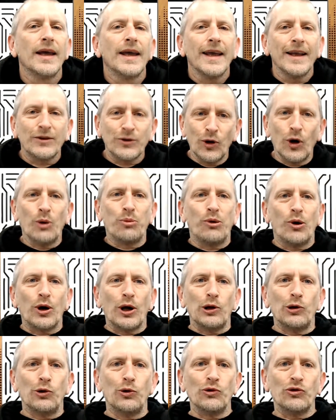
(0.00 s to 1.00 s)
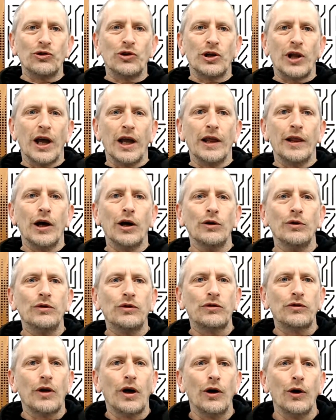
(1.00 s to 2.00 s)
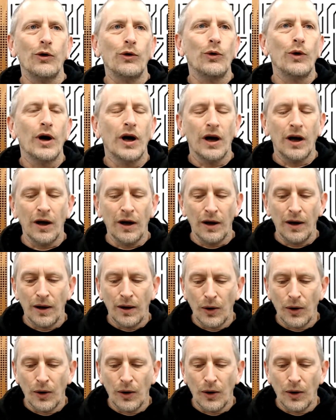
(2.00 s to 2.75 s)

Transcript: It's not a product launch today, though, so